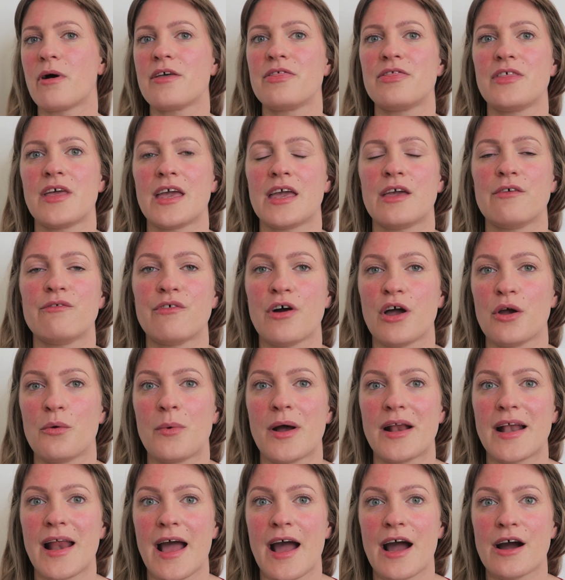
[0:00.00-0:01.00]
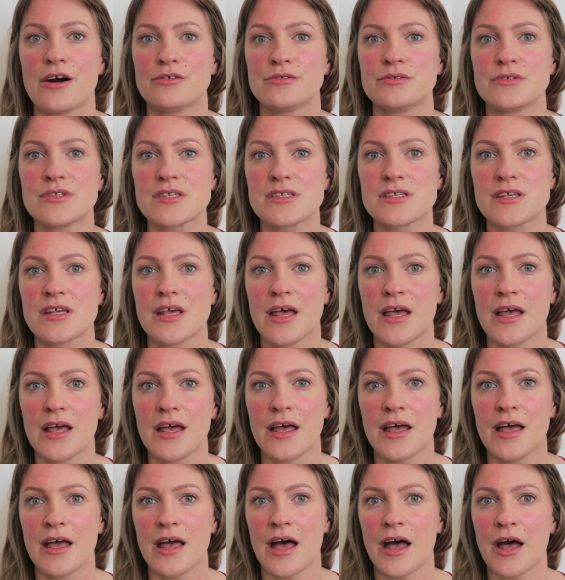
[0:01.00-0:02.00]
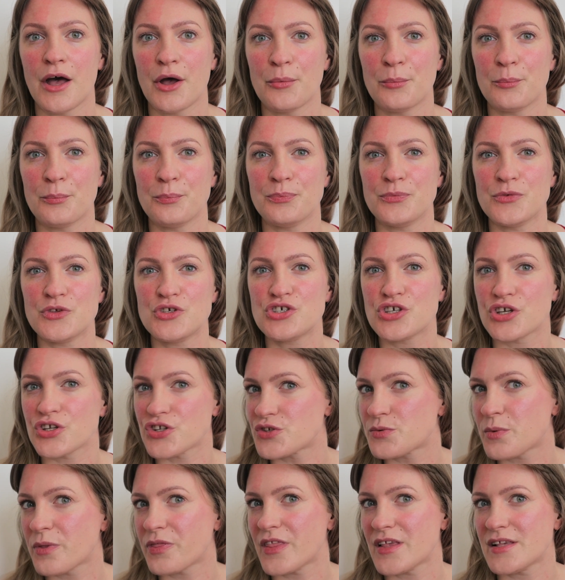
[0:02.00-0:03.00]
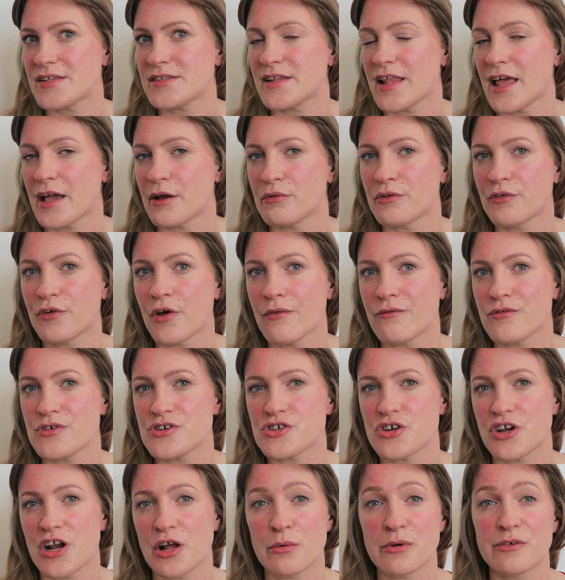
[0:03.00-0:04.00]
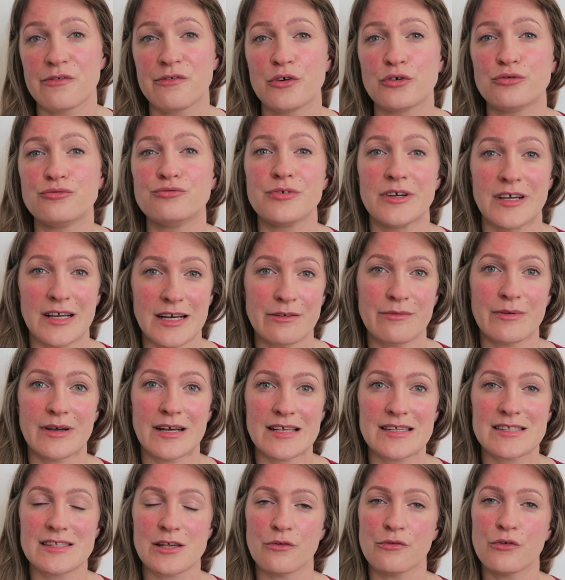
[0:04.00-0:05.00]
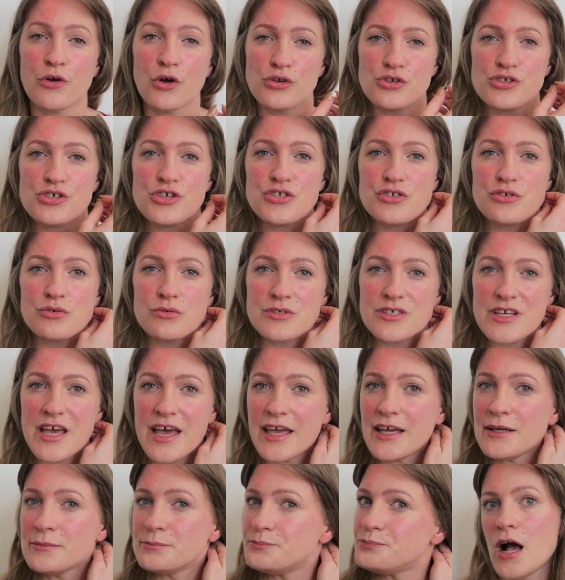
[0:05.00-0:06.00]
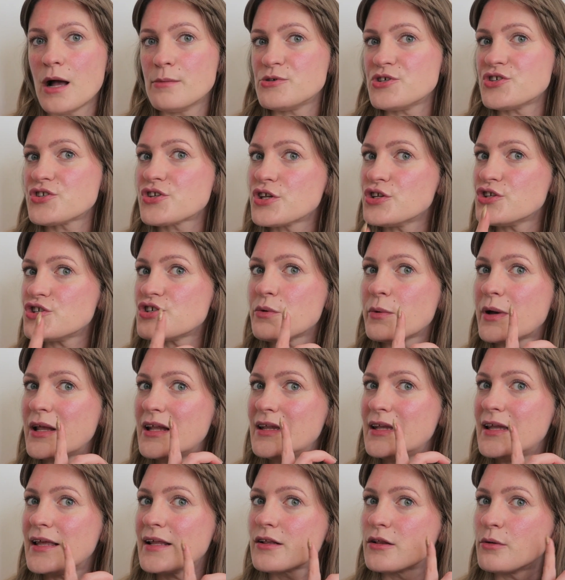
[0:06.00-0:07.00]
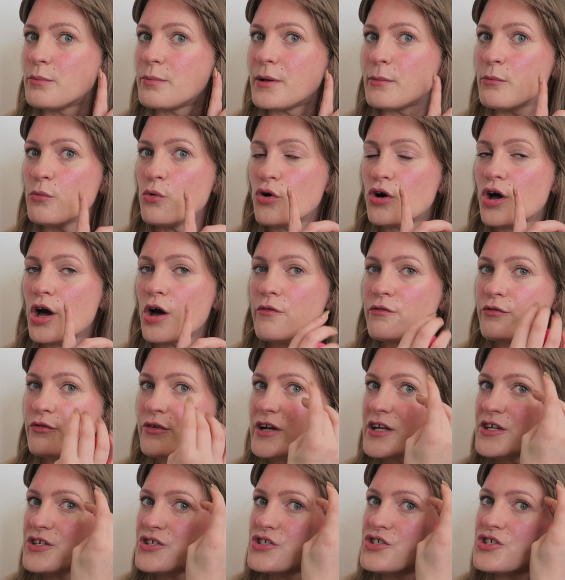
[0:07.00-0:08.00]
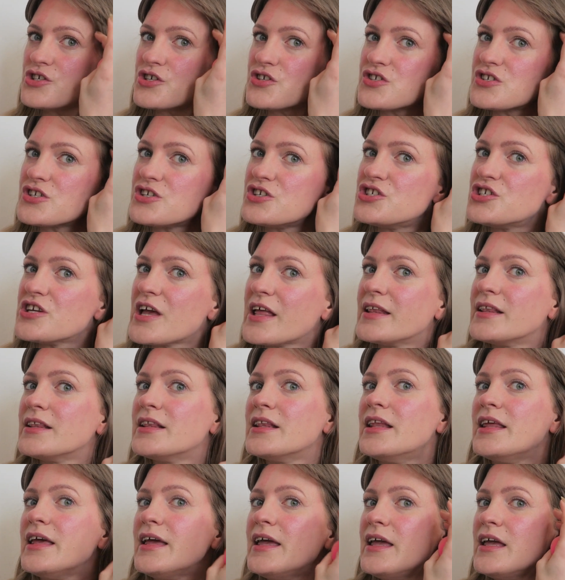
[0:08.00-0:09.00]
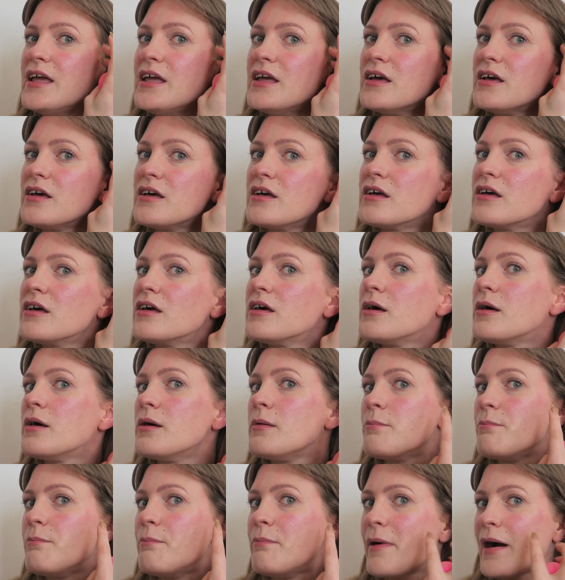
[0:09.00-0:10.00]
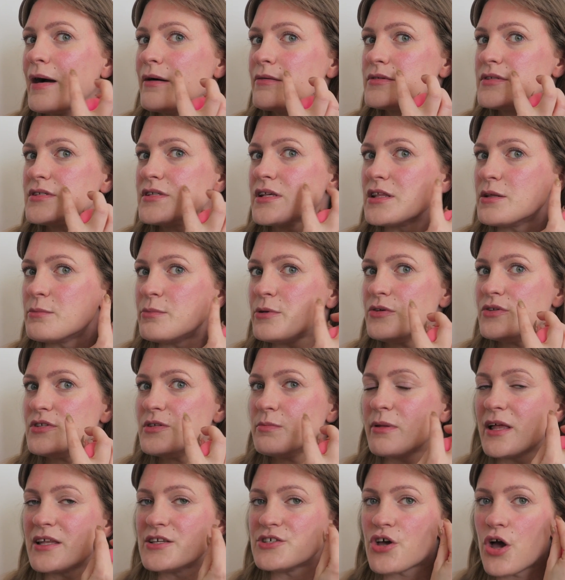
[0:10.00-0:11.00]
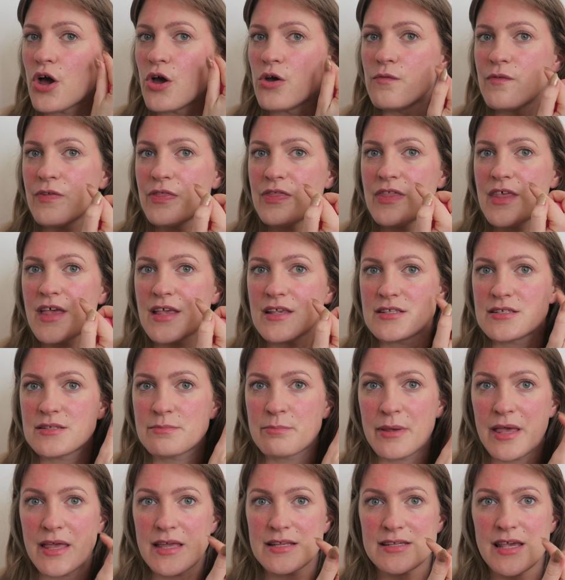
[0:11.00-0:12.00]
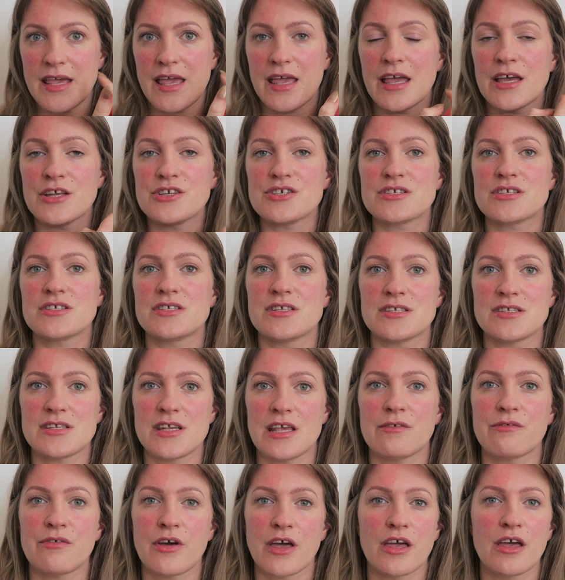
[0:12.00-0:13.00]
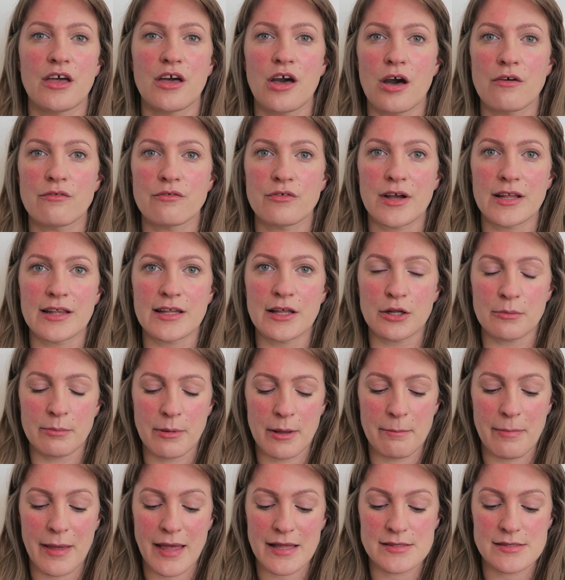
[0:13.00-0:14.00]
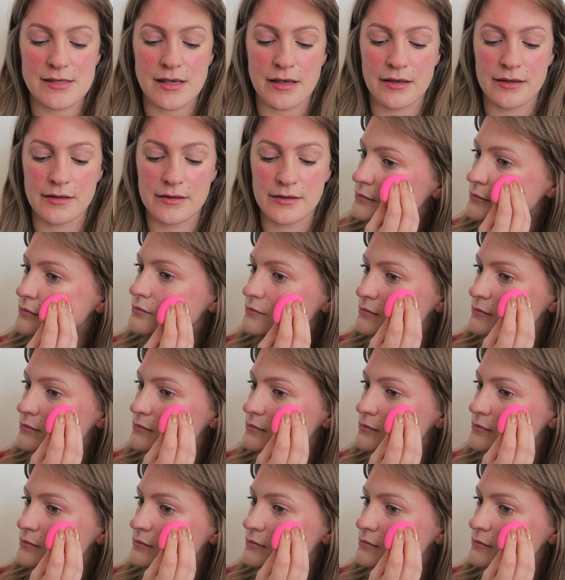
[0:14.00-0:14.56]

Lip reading: I think if I went out just with this layer of coverage on, I would feel really, really self-conscious all day. I'm just going to do a little bit more coverage, just gently bouncing the Beauty Blender over this bit here, just to see if I can cover it a little bit better.